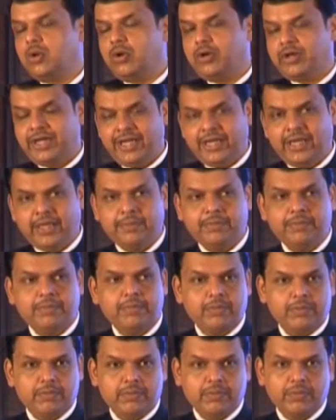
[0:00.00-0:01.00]

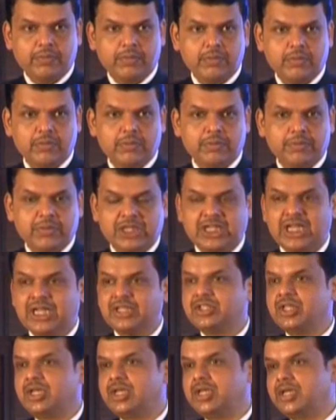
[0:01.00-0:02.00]
Already
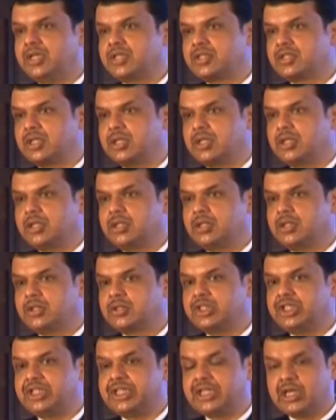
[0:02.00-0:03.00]
Patanjali is
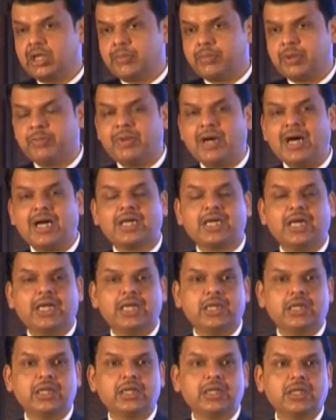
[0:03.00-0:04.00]
setting up a park,
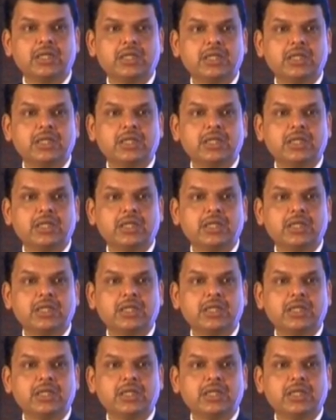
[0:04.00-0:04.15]
and